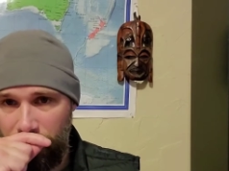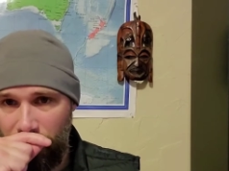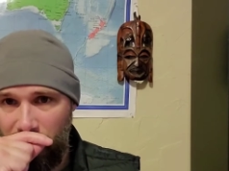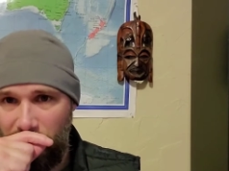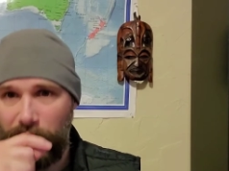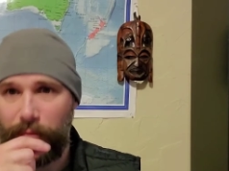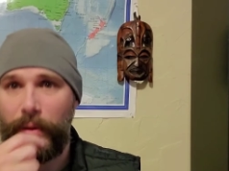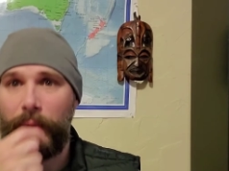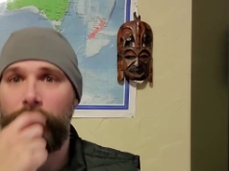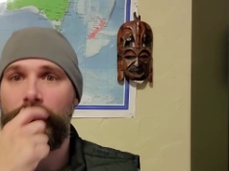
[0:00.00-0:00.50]

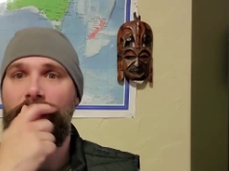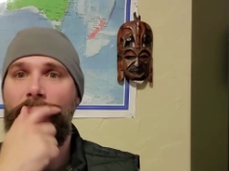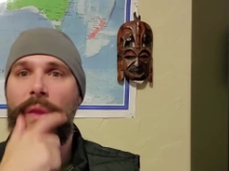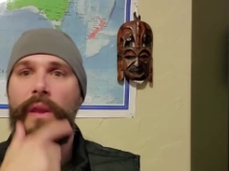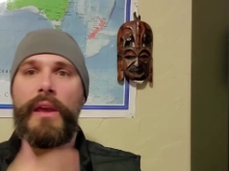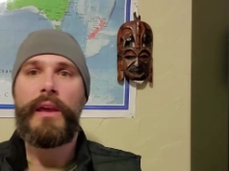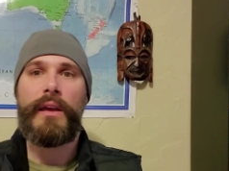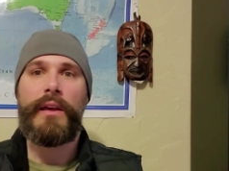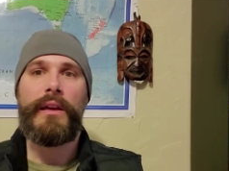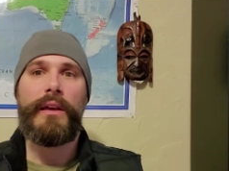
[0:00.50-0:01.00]
excuse me,
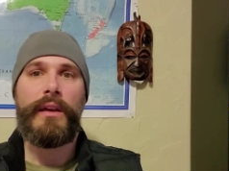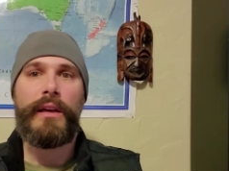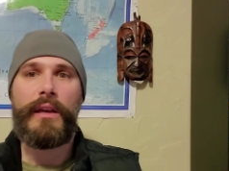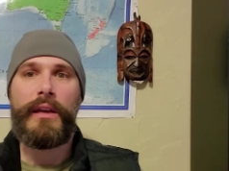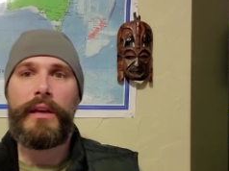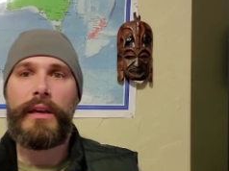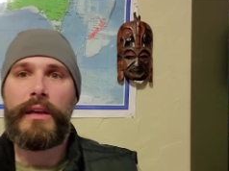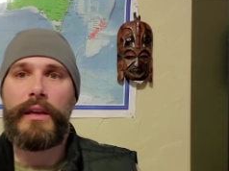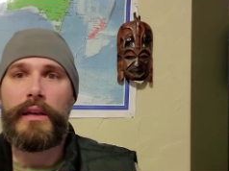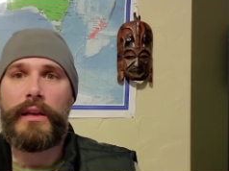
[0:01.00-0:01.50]

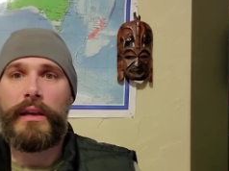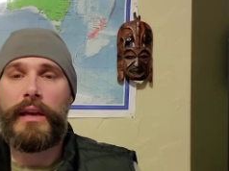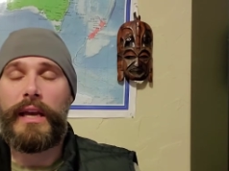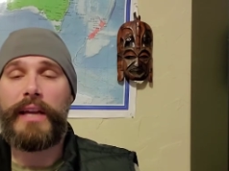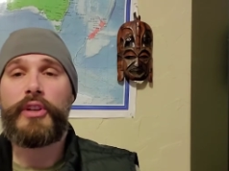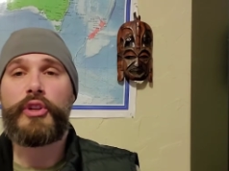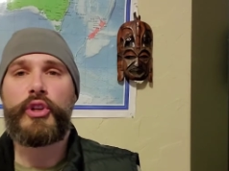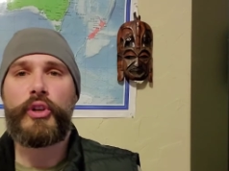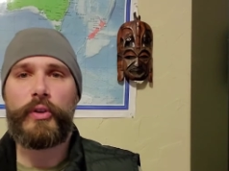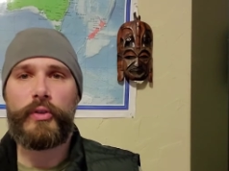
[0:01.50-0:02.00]
a
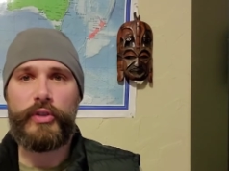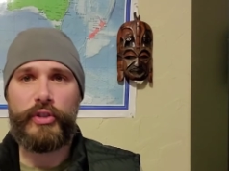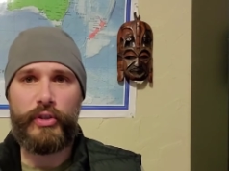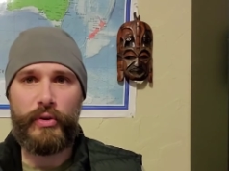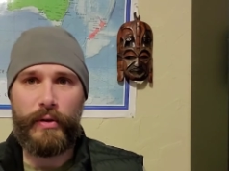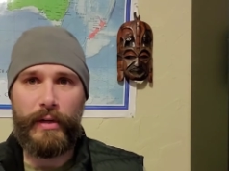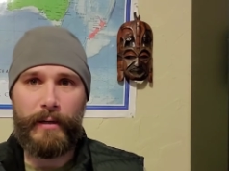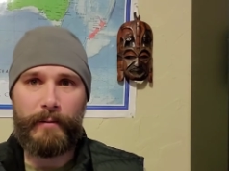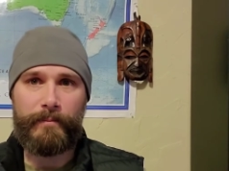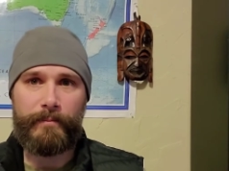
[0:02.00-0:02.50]
church
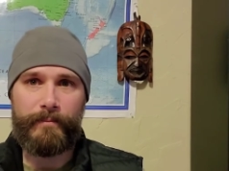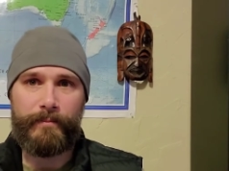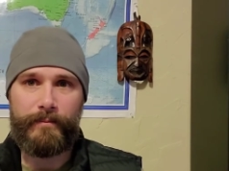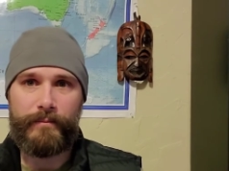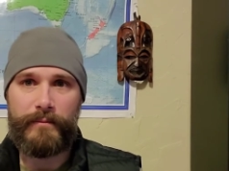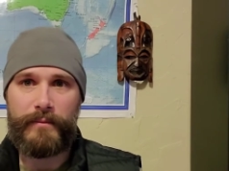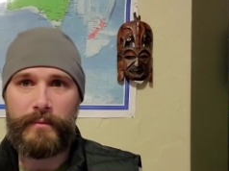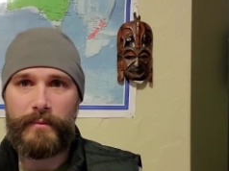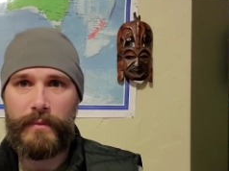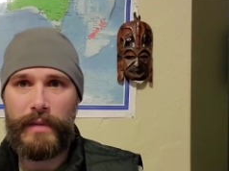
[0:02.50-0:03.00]
shooting
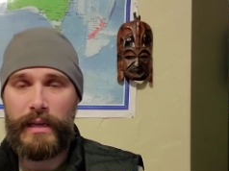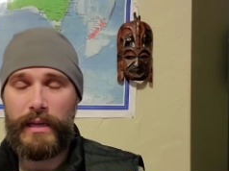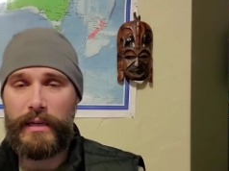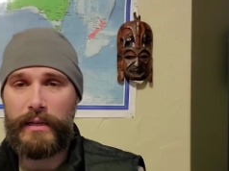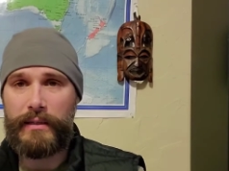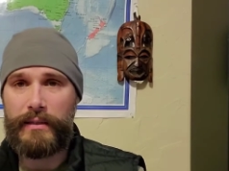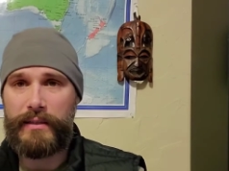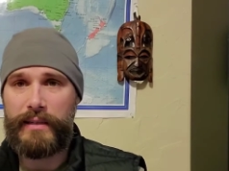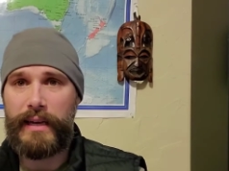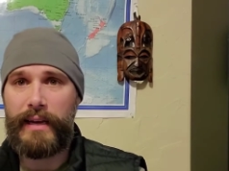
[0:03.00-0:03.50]

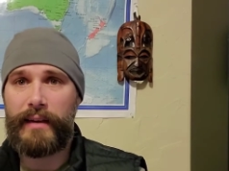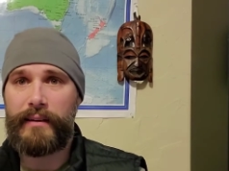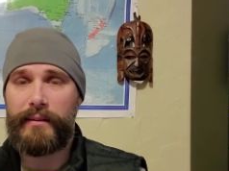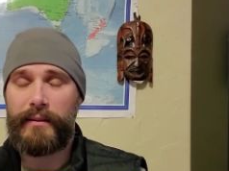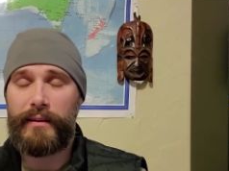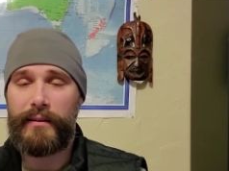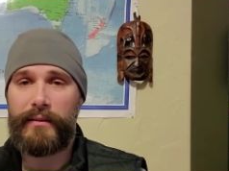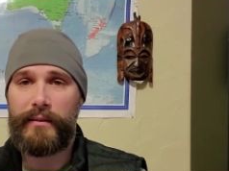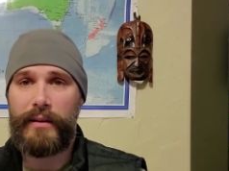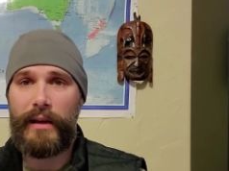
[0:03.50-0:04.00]
in
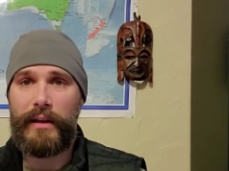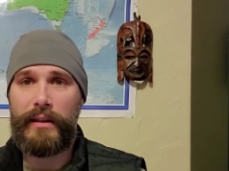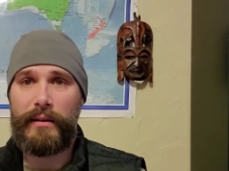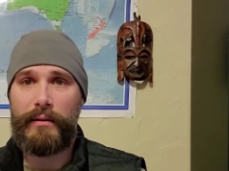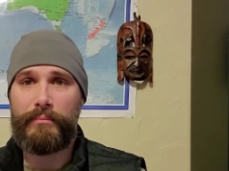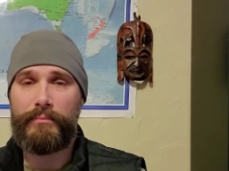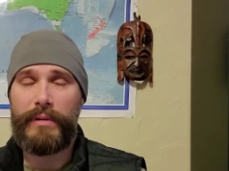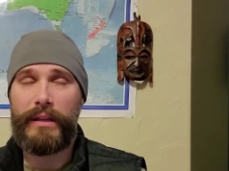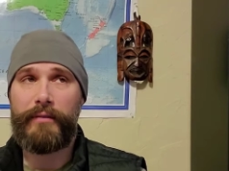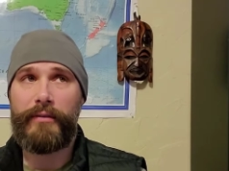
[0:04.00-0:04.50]
Texas. I
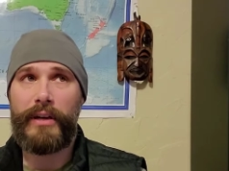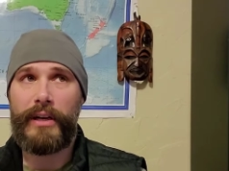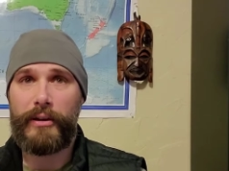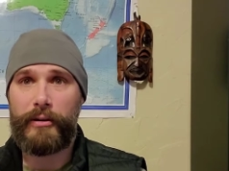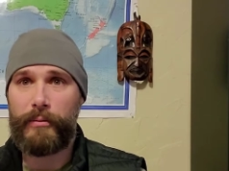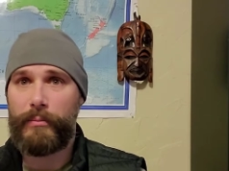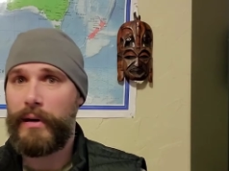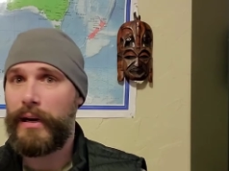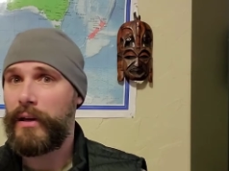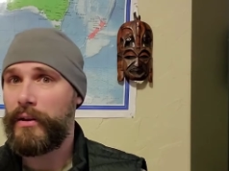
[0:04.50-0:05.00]
believe 100
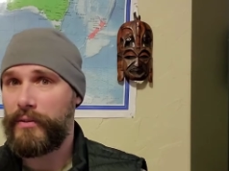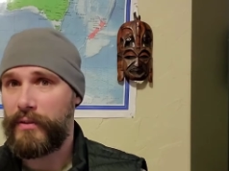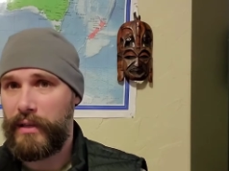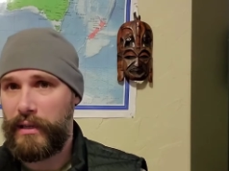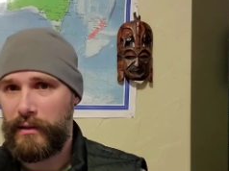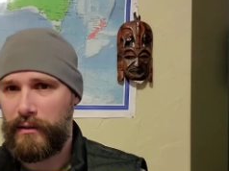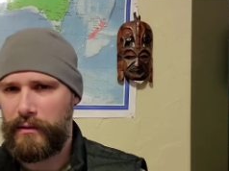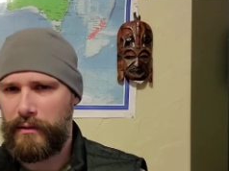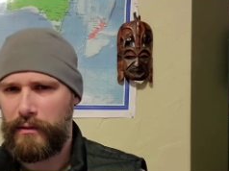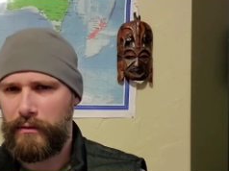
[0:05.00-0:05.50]
miles
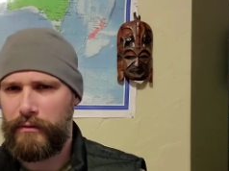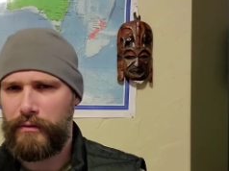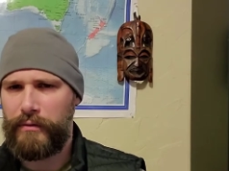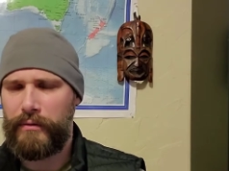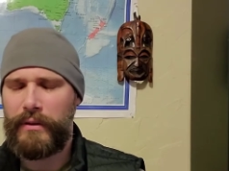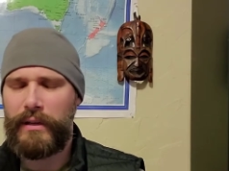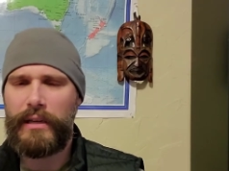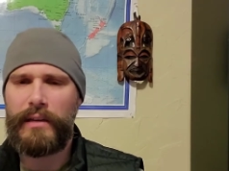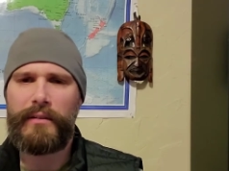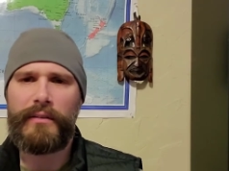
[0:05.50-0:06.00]
east of
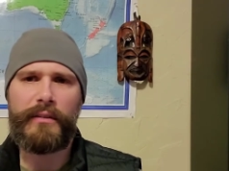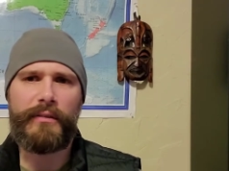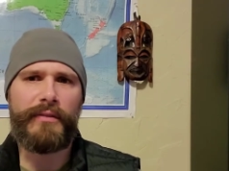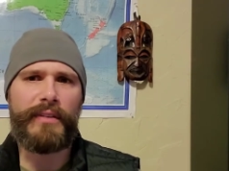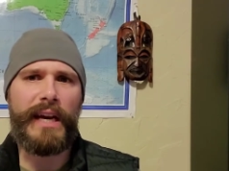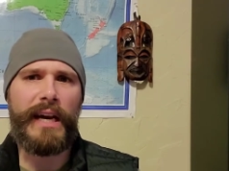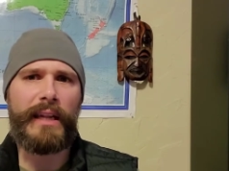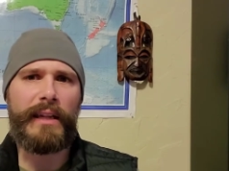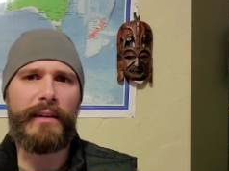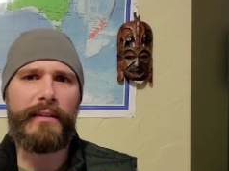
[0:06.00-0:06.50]
east of
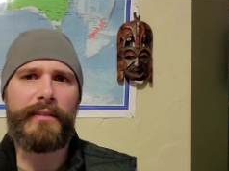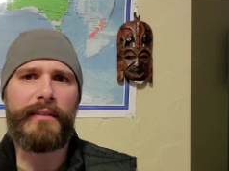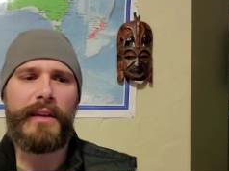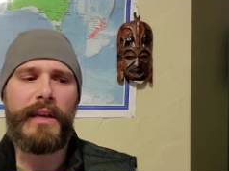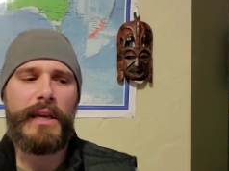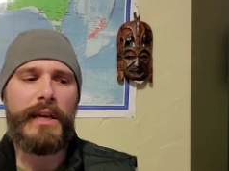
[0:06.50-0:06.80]
Dallas.